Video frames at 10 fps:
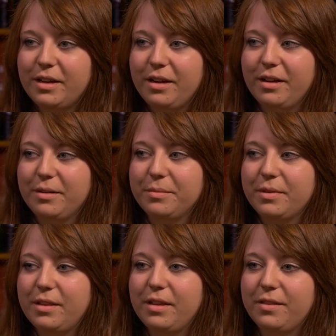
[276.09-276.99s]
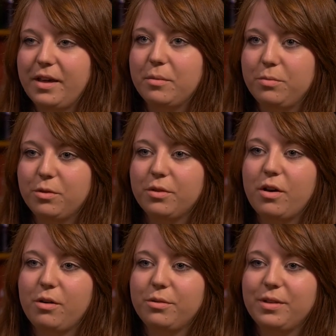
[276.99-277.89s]
I think that brought the
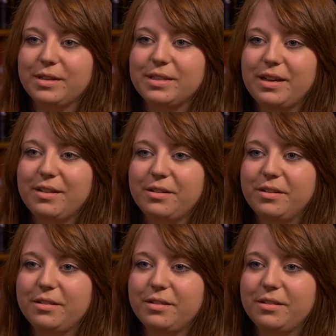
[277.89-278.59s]
whole thing together.